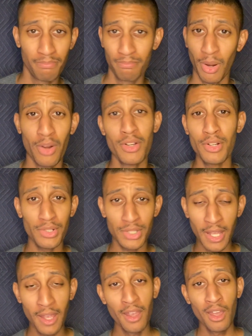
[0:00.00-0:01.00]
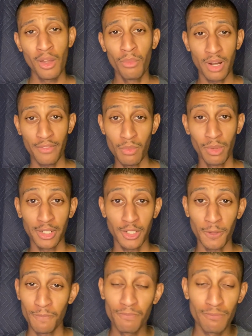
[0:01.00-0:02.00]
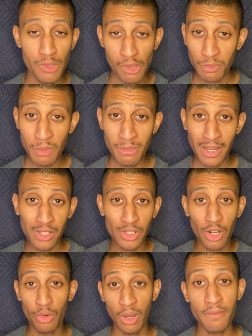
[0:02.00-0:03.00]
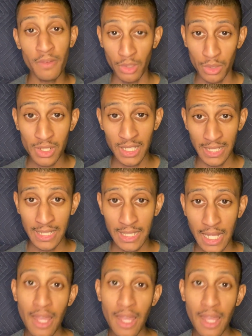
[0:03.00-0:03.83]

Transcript: partners, whatever you want to do. USB mics are great for those things.